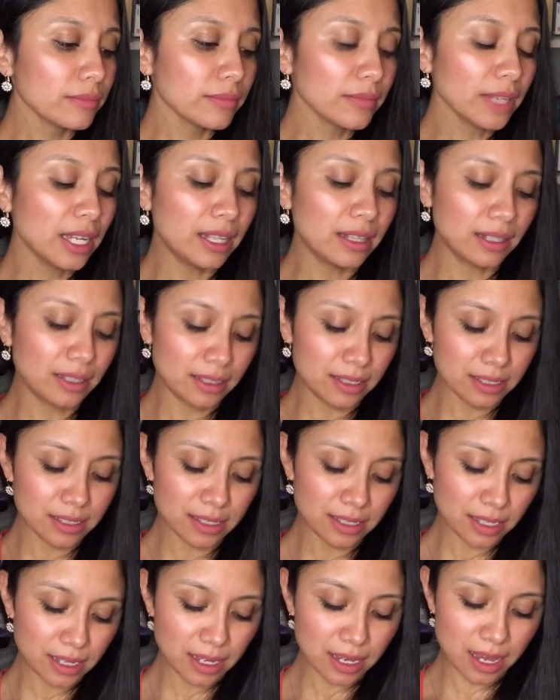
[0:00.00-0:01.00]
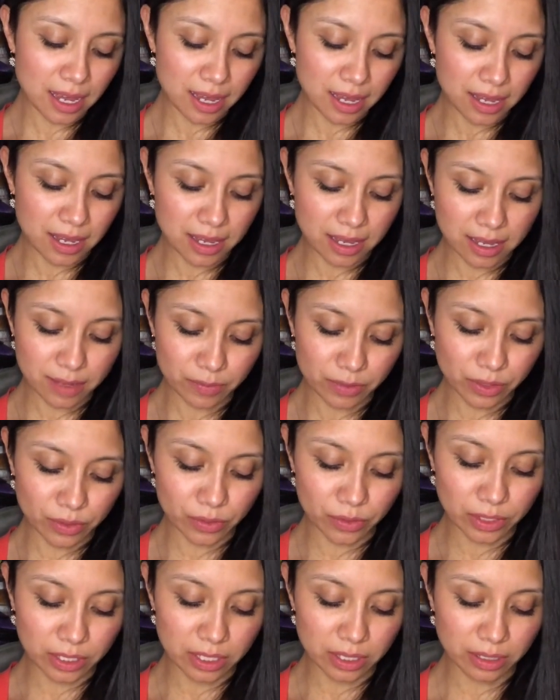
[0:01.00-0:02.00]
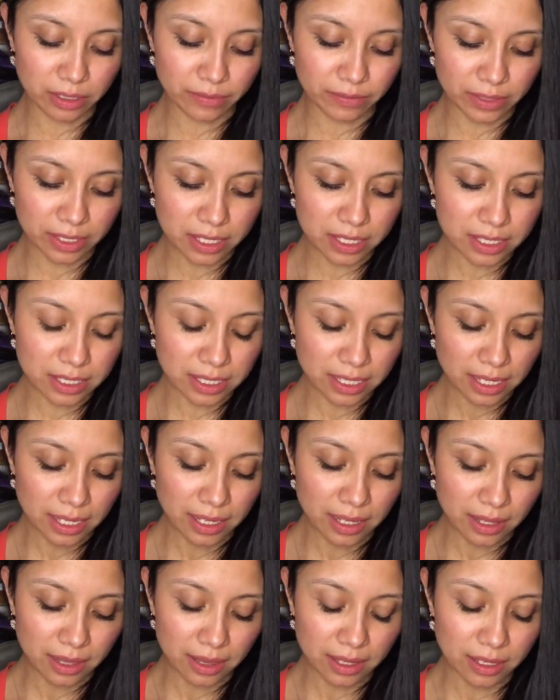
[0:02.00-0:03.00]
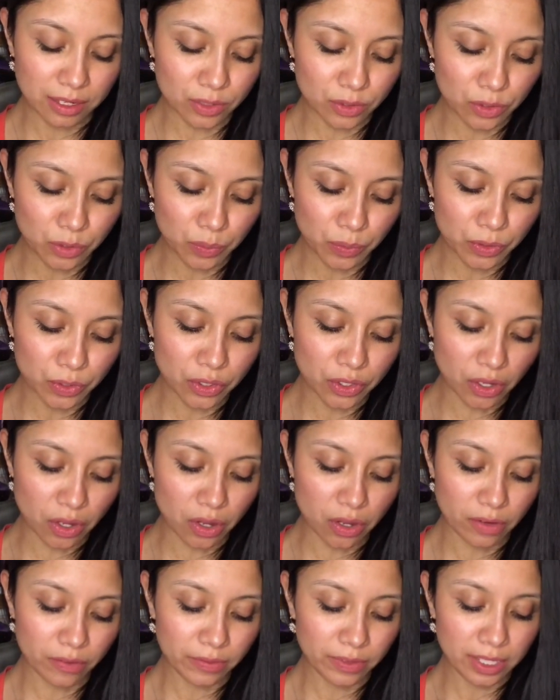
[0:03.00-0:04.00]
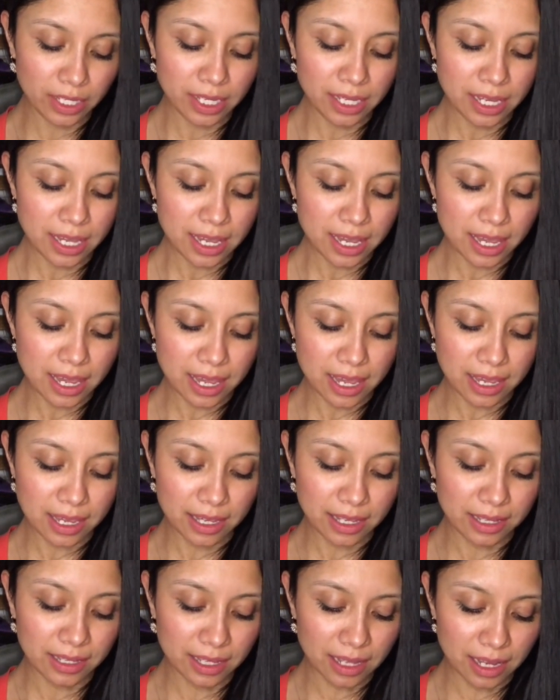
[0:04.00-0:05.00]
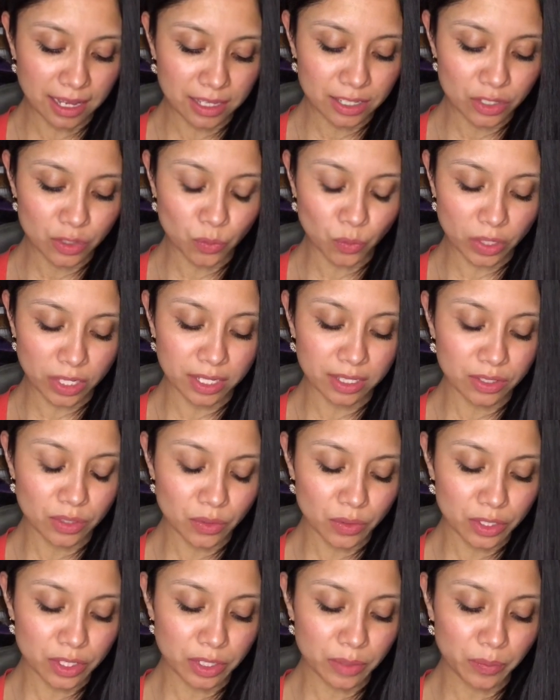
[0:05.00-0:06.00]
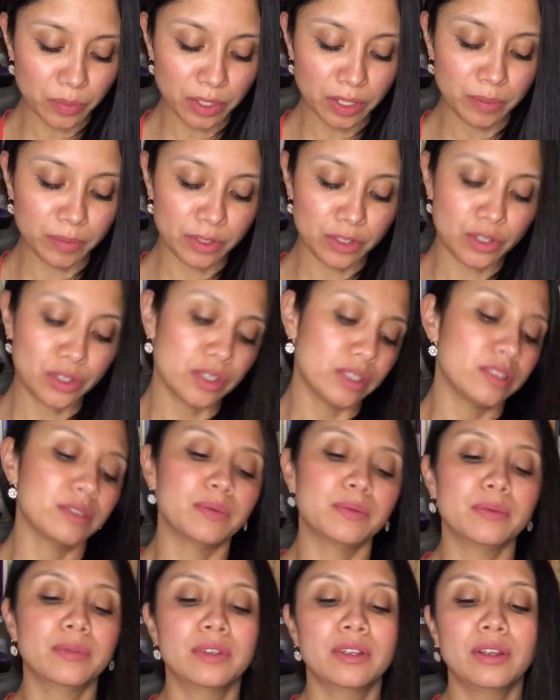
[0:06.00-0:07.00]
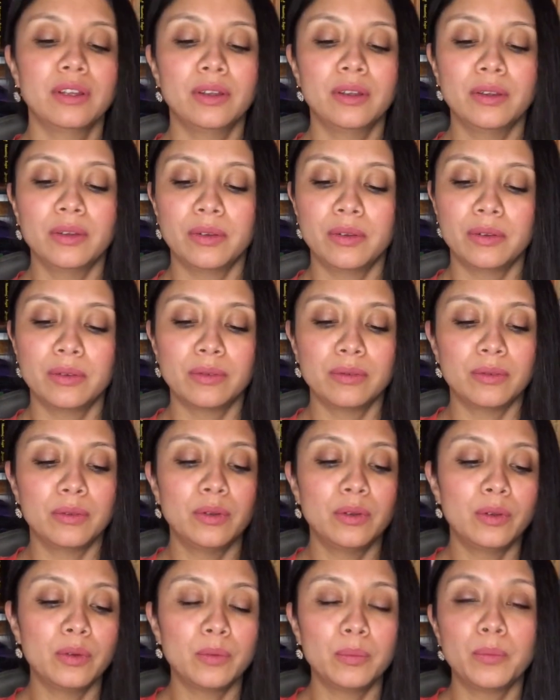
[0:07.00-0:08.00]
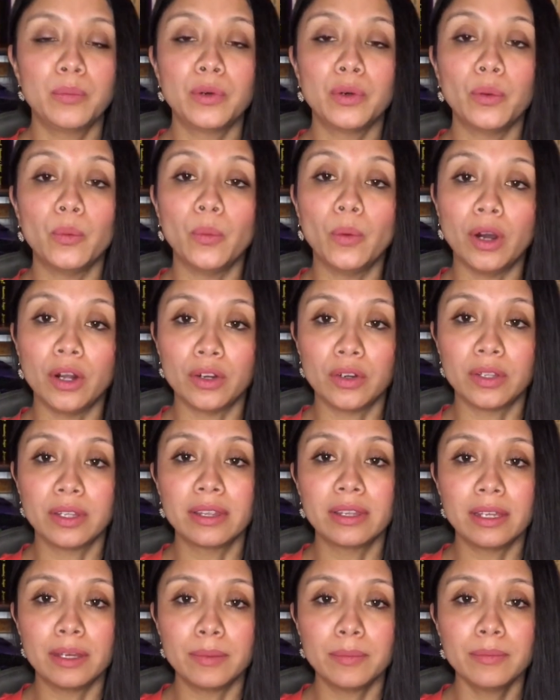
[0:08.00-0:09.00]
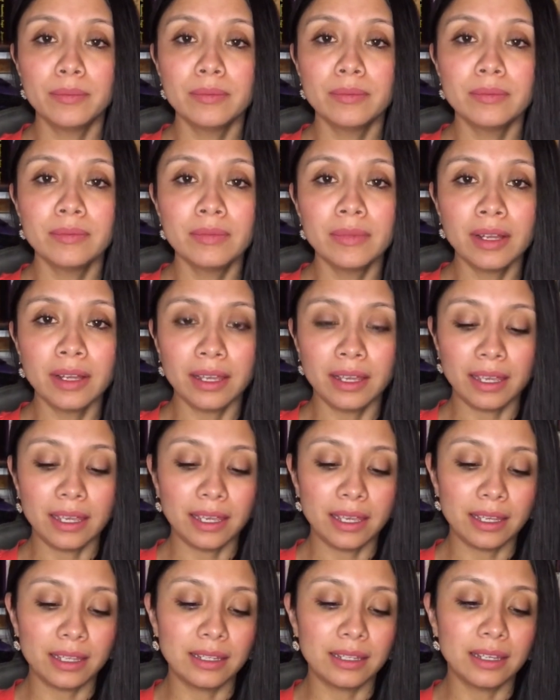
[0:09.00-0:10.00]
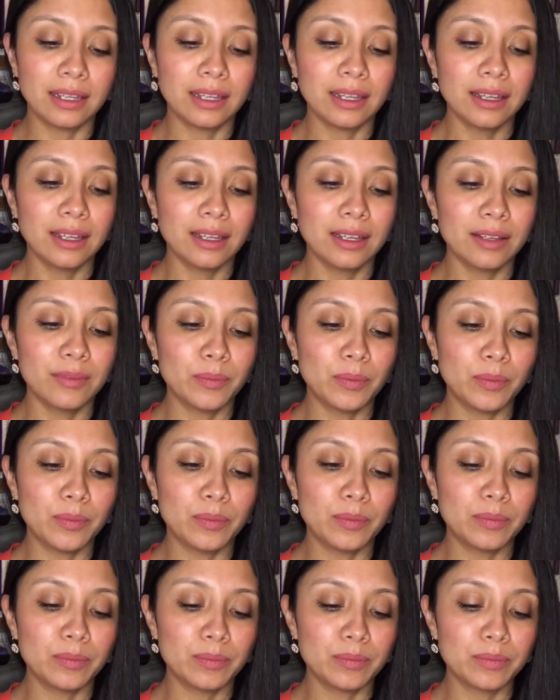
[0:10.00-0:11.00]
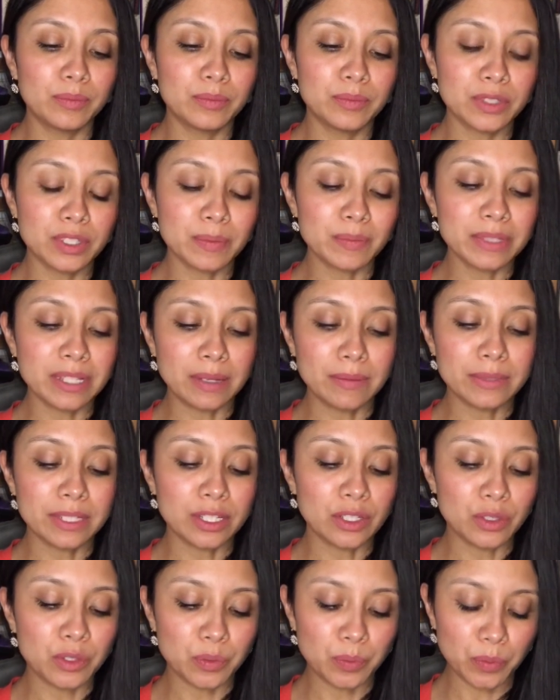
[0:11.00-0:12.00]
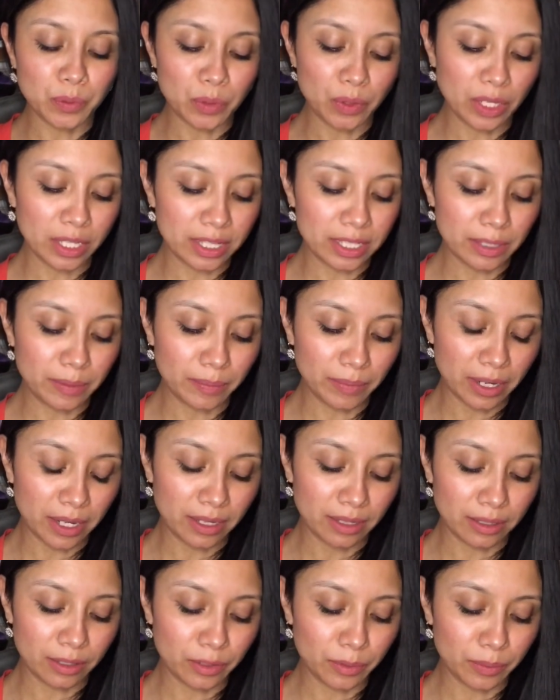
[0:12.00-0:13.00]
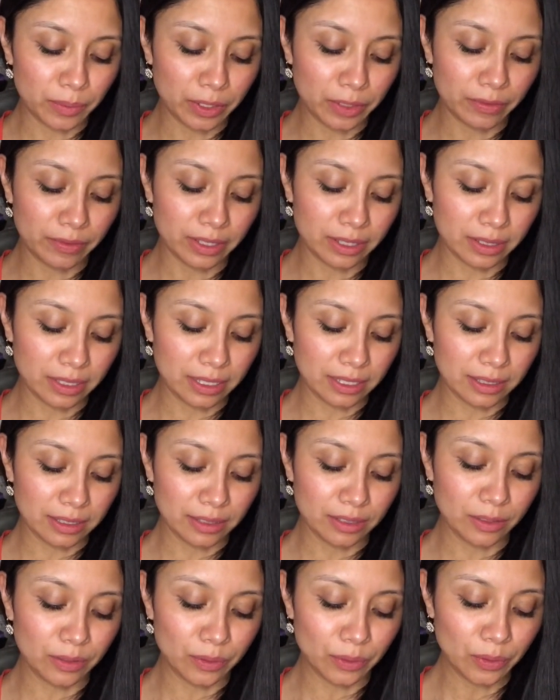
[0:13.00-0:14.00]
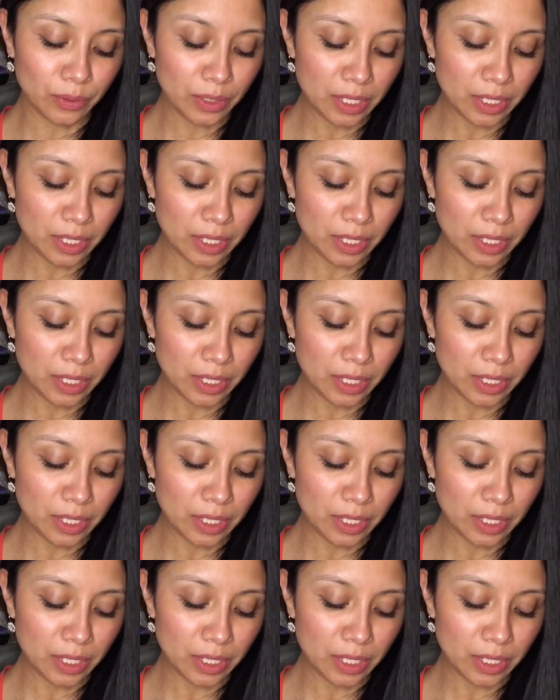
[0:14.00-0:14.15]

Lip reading: And honestly, I absolutely love these. They are super soft. And what I do is I pretty much just put water in them, and sometimes I did buy a little bit of the little